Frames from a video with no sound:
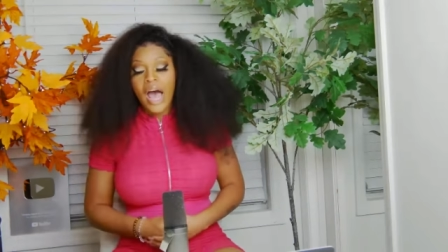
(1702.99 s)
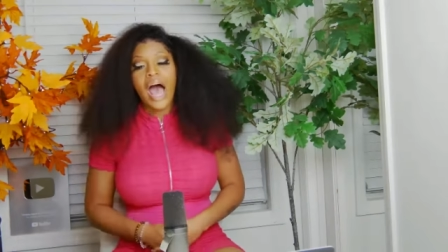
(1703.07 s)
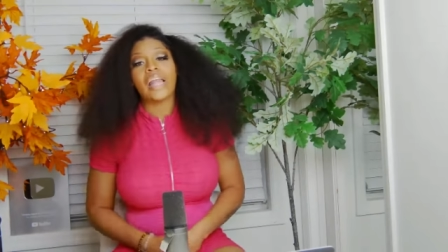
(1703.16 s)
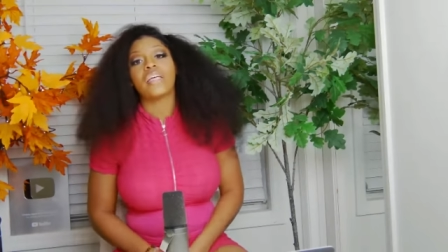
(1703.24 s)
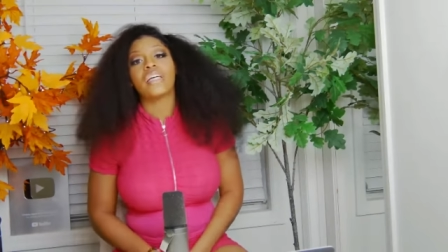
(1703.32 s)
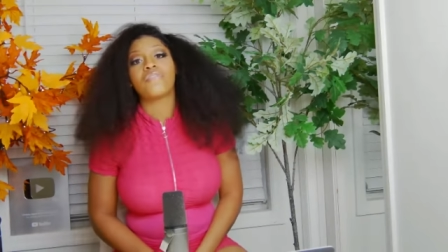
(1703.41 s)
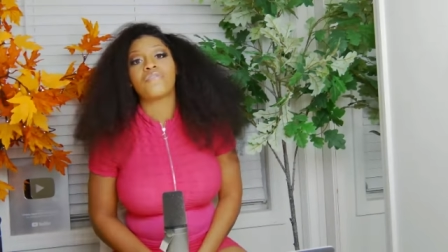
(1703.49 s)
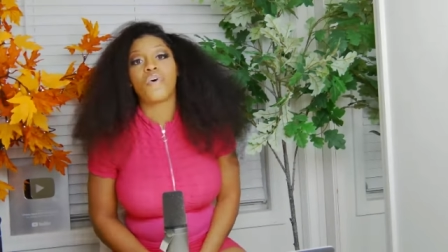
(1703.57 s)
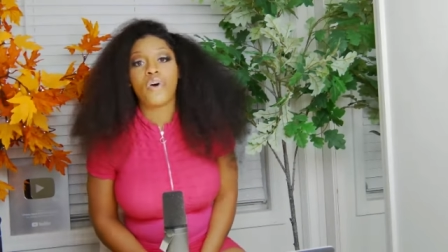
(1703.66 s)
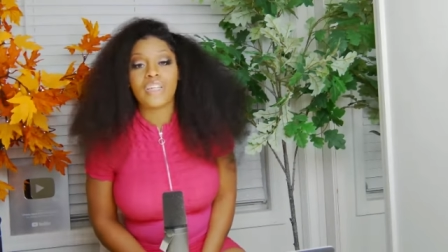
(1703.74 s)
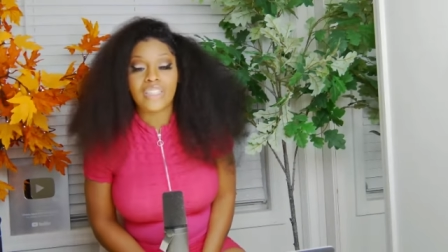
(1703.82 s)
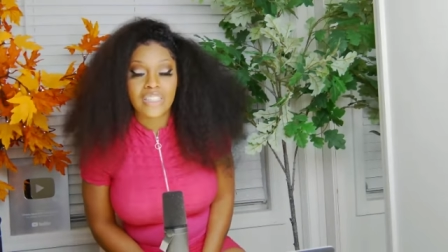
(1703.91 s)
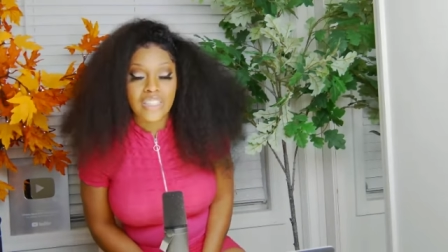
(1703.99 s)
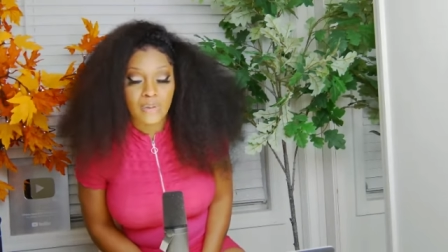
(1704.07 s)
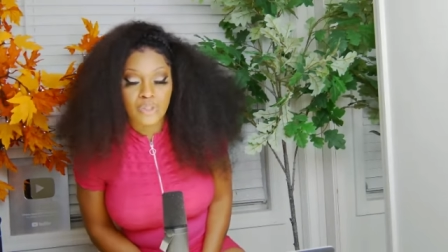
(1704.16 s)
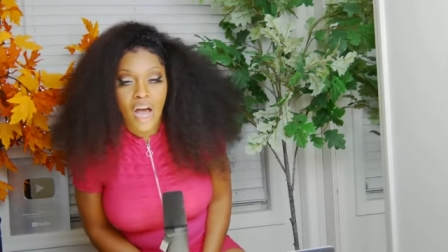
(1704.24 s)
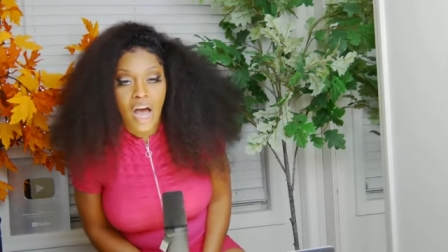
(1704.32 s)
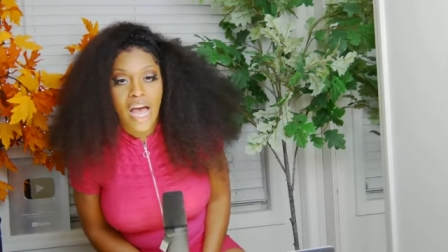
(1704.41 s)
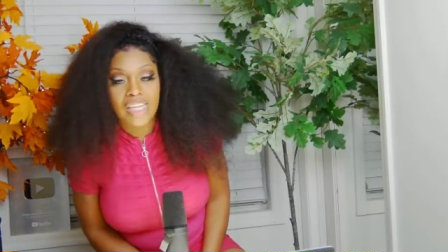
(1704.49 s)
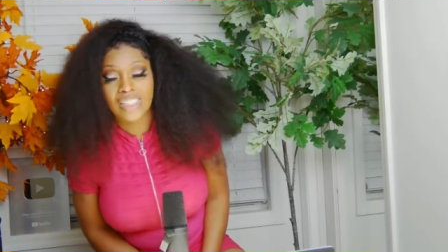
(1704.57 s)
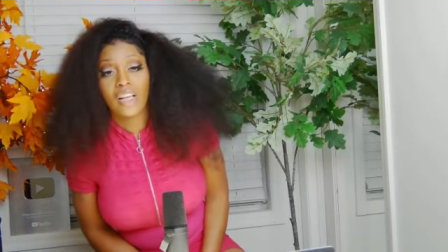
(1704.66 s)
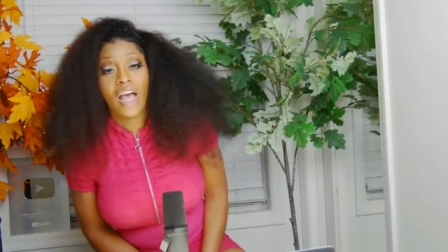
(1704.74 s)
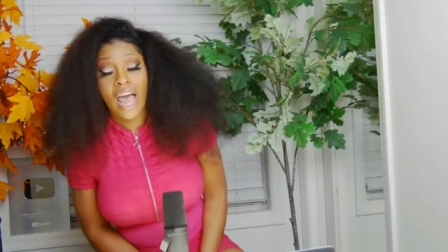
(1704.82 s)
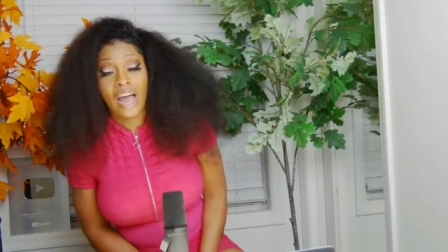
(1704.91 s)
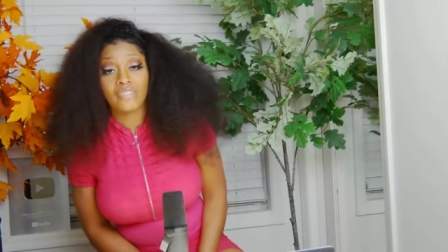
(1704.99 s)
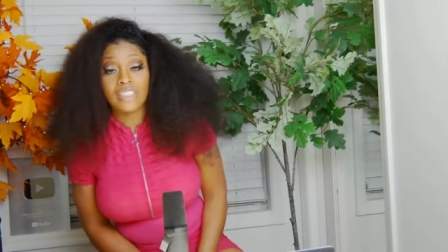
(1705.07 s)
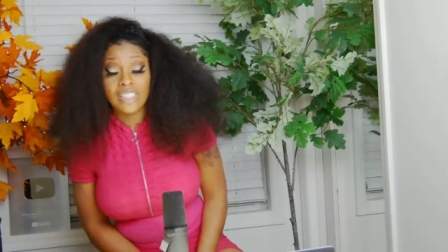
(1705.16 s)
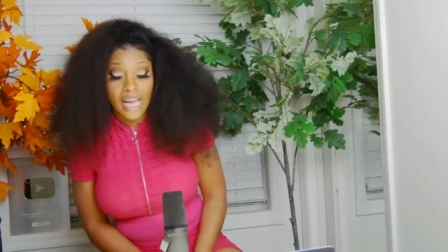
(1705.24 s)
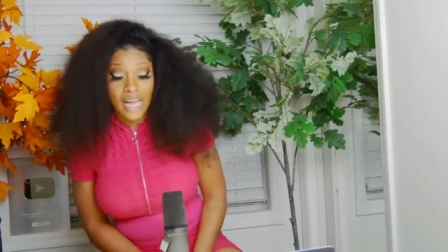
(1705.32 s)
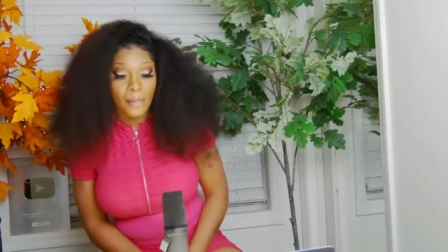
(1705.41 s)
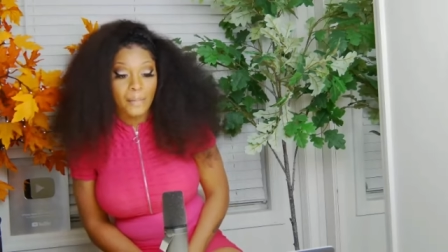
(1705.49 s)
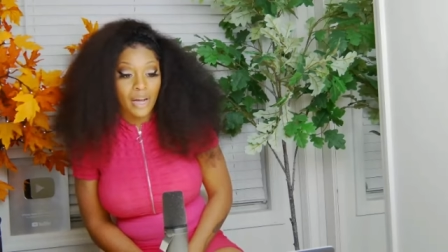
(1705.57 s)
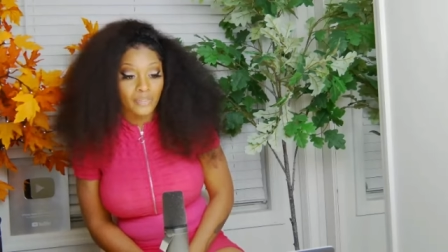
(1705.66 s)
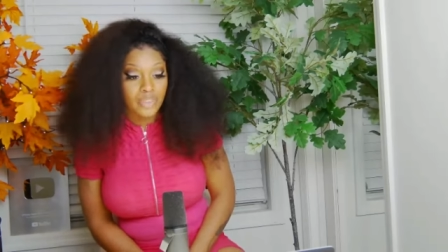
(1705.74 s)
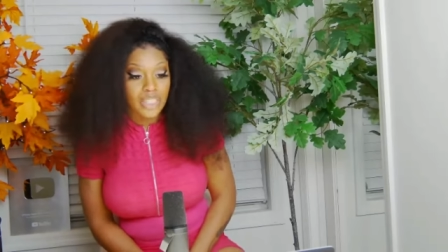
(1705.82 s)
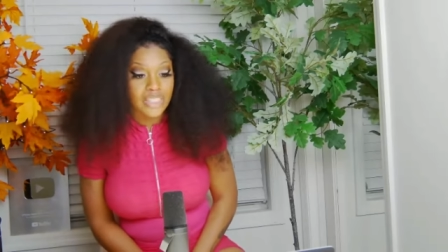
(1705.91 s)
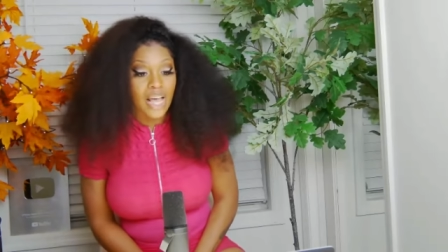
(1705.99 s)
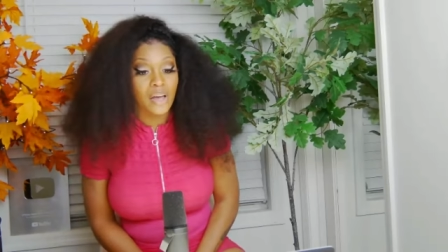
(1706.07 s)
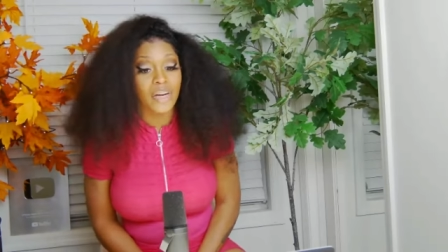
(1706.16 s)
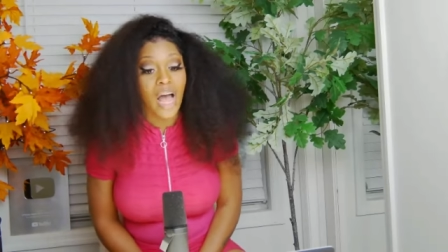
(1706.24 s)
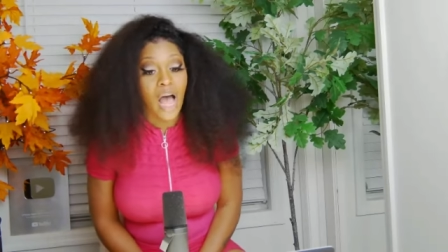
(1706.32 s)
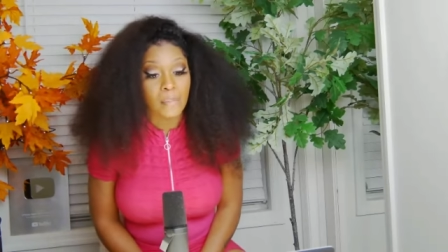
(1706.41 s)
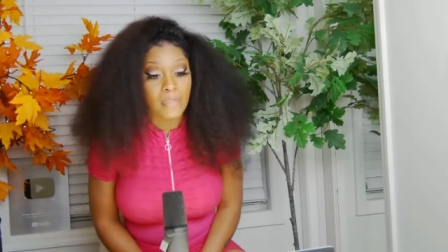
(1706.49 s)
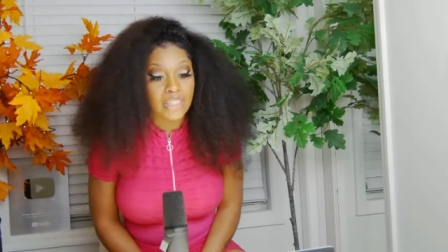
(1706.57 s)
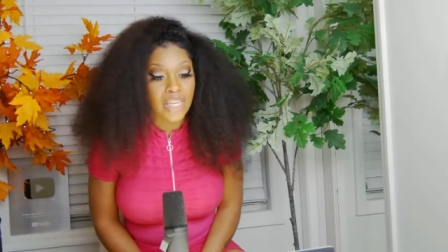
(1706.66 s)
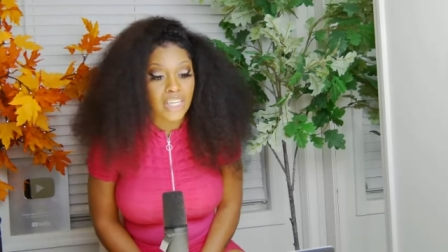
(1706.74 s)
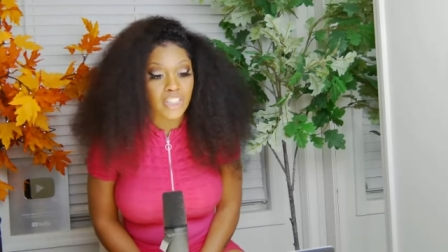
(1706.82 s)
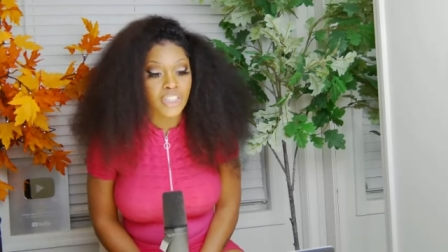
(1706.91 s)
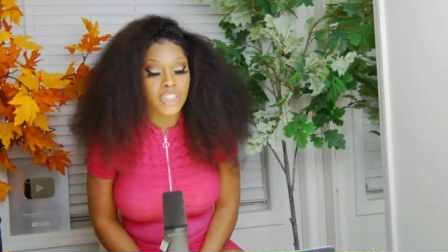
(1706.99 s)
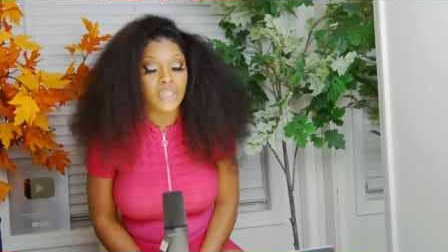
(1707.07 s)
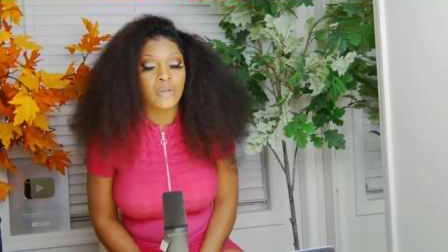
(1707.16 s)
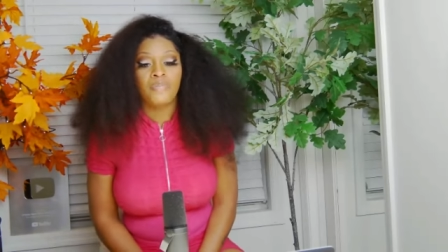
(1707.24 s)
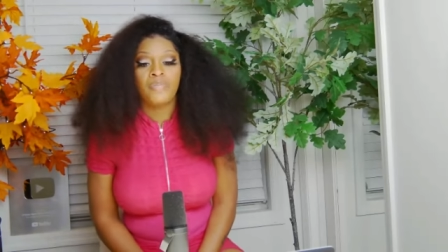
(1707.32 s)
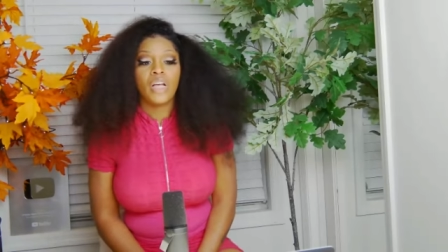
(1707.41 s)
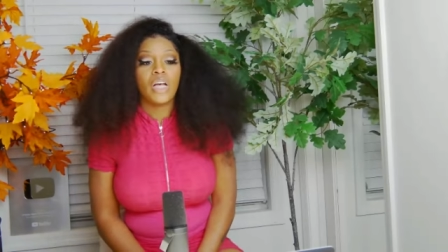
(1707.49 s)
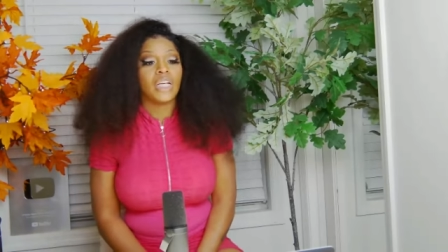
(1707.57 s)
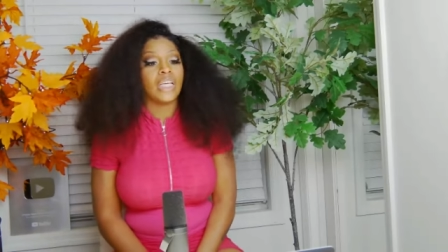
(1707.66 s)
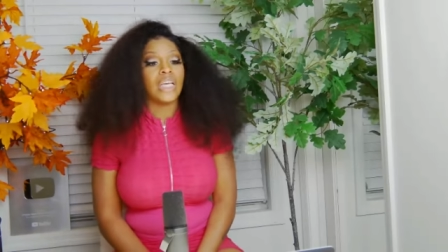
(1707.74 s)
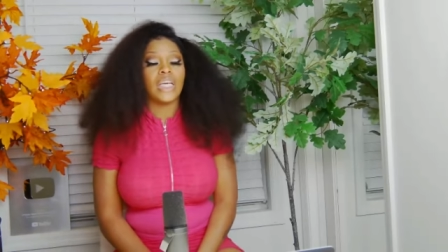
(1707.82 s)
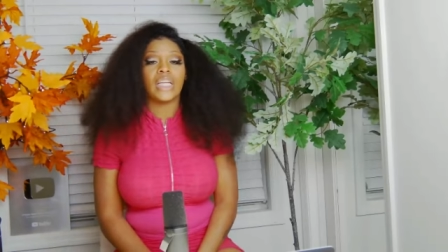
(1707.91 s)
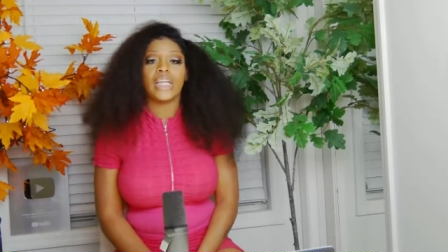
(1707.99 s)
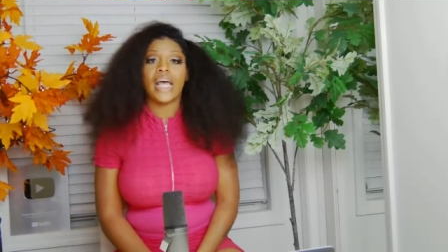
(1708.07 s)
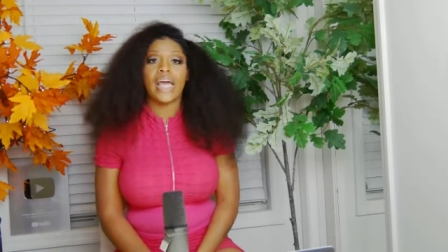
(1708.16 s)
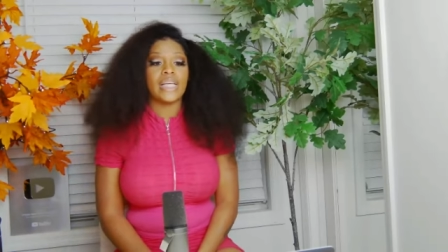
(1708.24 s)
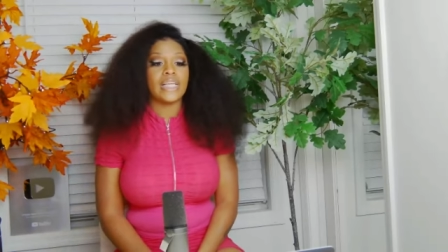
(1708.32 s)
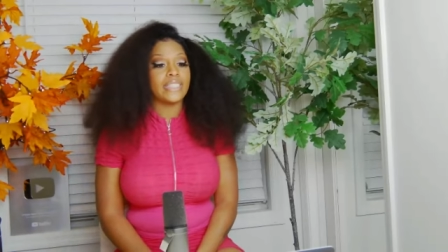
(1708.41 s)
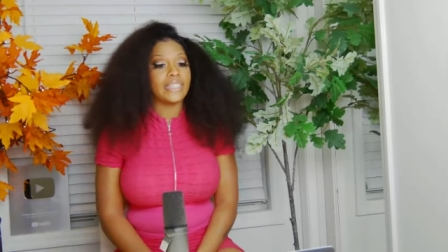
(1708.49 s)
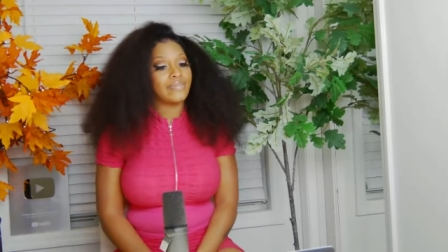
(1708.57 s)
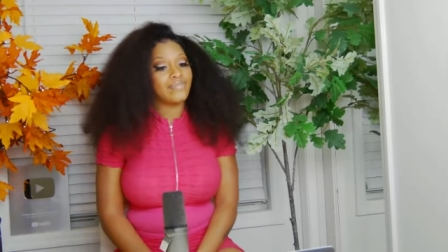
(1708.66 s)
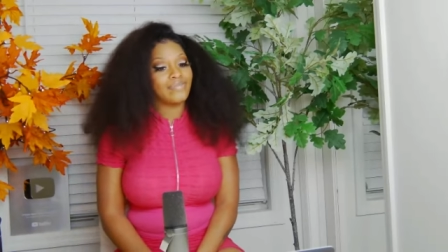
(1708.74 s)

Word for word: I look forward to seeing what you guys have to say about this down in the comment section. Again, ladies,